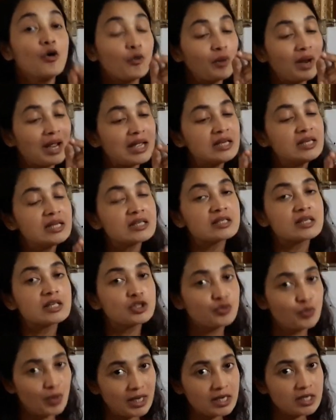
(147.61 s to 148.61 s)
Radius
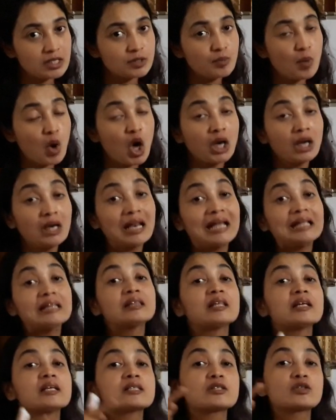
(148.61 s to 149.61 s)
is very small,
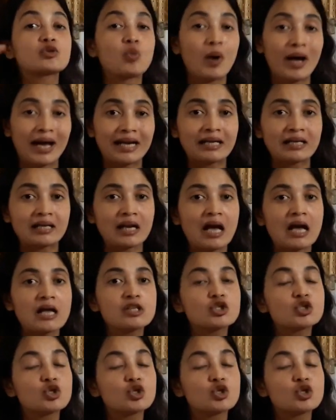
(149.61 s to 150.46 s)
length is quite large,